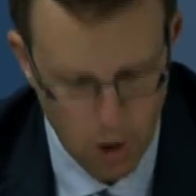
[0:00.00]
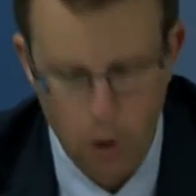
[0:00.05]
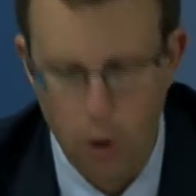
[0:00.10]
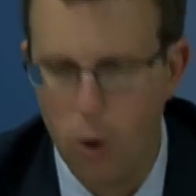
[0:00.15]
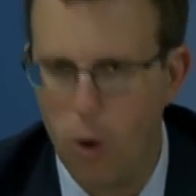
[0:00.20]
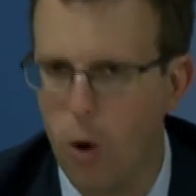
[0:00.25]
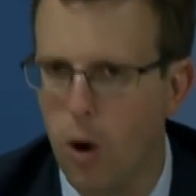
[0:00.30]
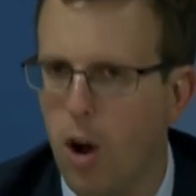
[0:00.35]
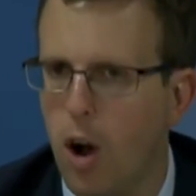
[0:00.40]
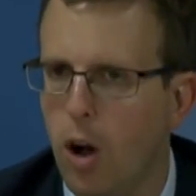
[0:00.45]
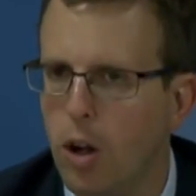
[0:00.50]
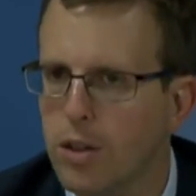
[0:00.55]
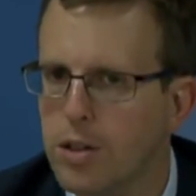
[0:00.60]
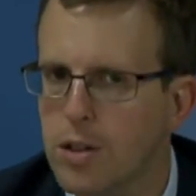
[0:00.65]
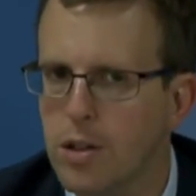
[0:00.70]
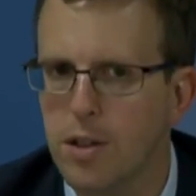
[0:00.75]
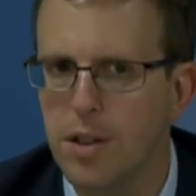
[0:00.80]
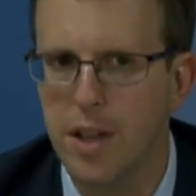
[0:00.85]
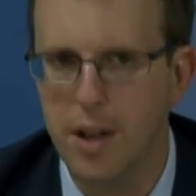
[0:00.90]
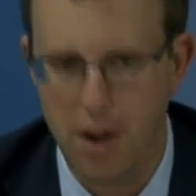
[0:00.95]
or
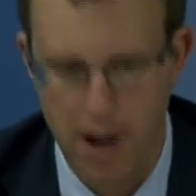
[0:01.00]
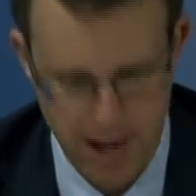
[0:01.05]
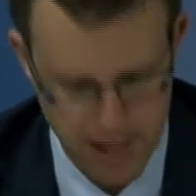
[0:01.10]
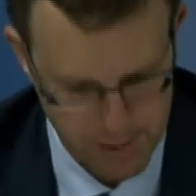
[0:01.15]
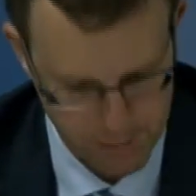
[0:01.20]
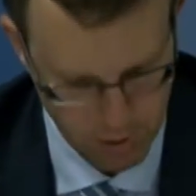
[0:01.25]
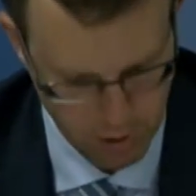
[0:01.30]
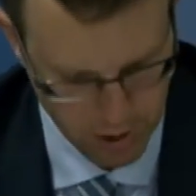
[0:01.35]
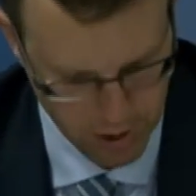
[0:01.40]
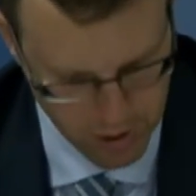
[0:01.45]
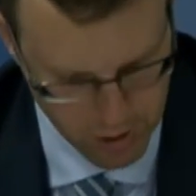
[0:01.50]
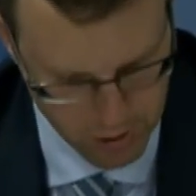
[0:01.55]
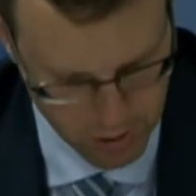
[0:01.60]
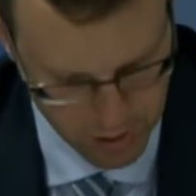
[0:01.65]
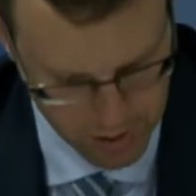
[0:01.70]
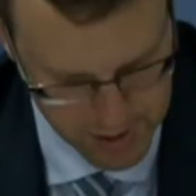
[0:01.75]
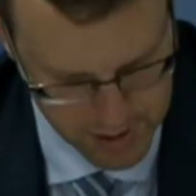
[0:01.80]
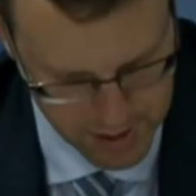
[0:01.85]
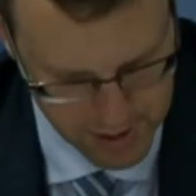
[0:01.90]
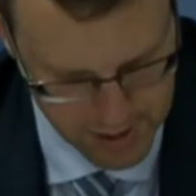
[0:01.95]
altered their export
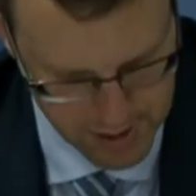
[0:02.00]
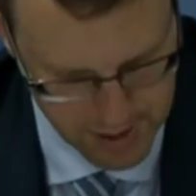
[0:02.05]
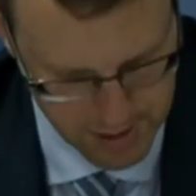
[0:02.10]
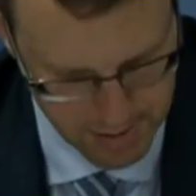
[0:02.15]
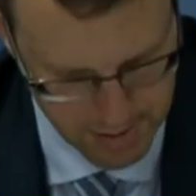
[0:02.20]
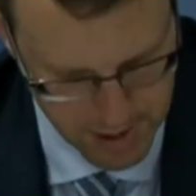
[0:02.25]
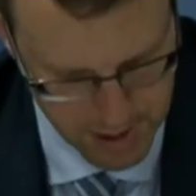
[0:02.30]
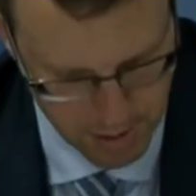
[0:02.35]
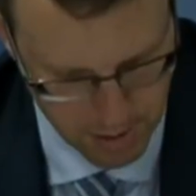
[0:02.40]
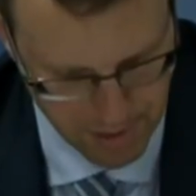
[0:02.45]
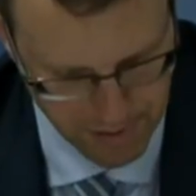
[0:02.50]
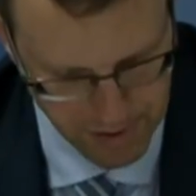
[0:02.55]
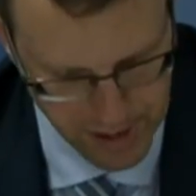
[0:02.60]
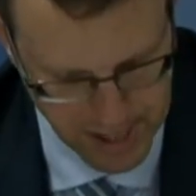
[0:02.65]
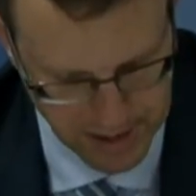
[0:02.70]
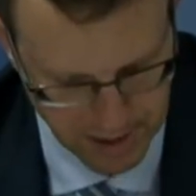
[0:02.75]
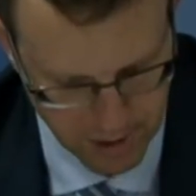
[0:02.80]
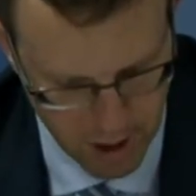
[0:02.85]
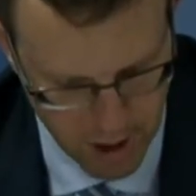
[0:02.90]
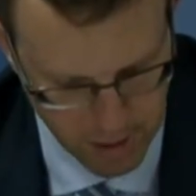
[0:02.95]
control systems to
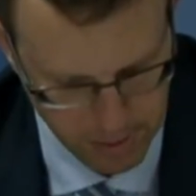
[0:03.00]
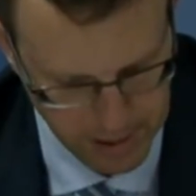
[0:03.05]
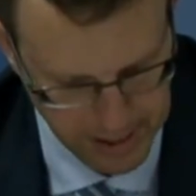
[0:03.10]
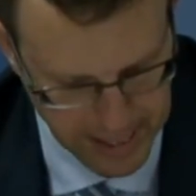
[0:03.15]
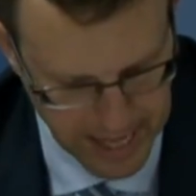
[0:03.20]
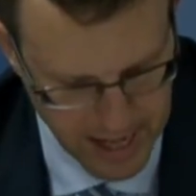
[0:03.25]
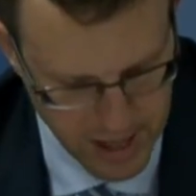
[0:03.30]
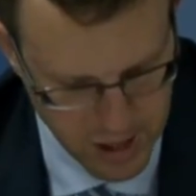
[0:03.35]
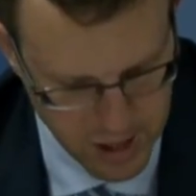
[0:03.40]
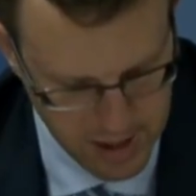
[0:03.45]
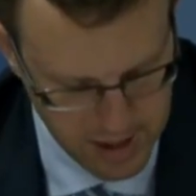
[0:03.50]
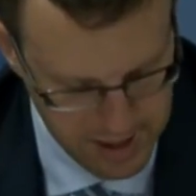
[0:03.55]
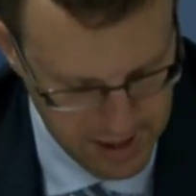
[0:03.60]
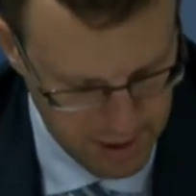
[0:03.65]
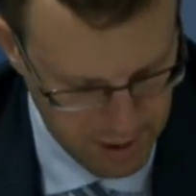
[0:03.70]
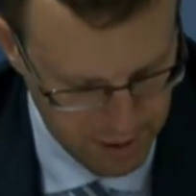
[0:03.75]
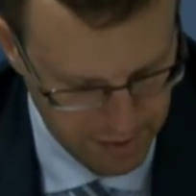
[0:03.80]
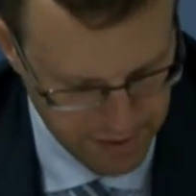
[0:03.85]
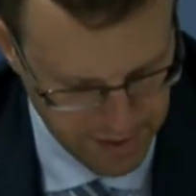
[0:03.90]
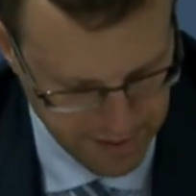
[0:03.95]
reflect their obligations
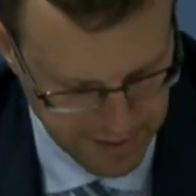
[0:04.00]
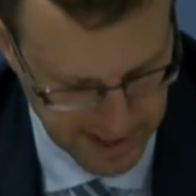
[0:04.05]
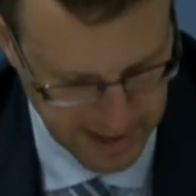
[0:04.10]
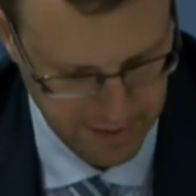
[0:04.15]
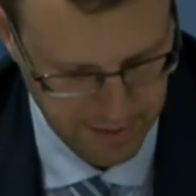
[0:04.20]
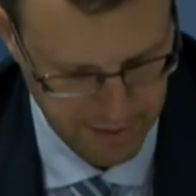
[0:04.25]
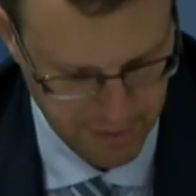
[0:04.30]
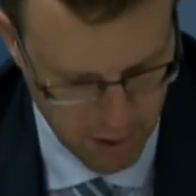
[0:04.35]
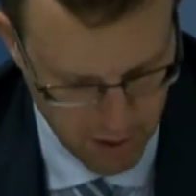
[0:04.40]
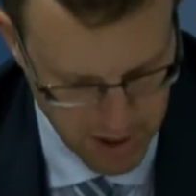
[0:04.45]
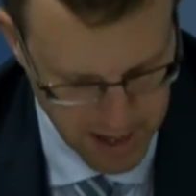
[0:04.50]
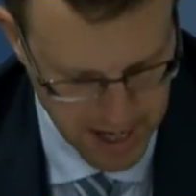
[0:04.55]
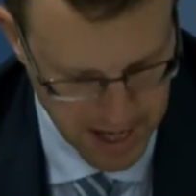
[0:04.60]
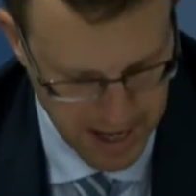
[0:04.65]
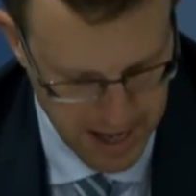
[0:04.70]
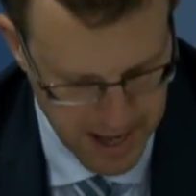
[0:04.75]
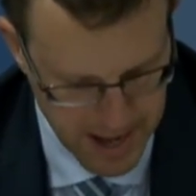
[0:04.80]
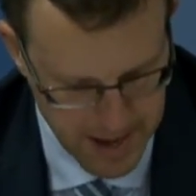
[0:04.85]
under 1540.